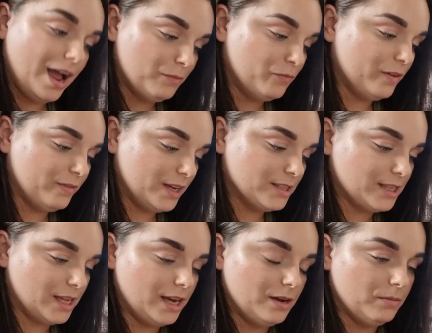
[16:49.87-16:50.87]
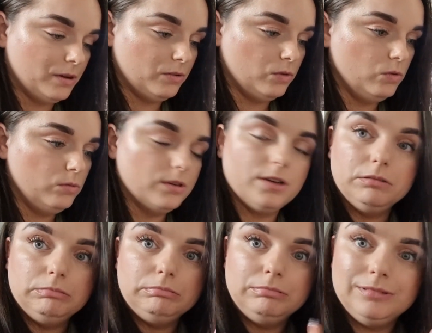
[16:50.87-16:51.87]
I'm very excited about it. Ooh,
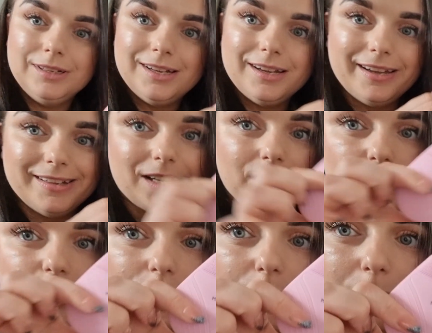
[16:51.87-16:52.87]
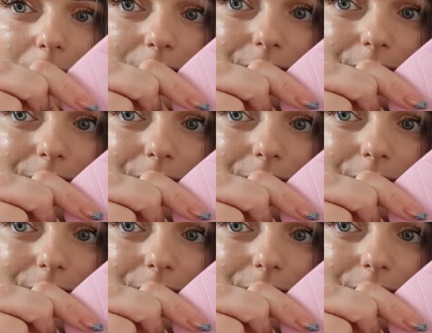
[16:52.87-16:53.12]
it's actually got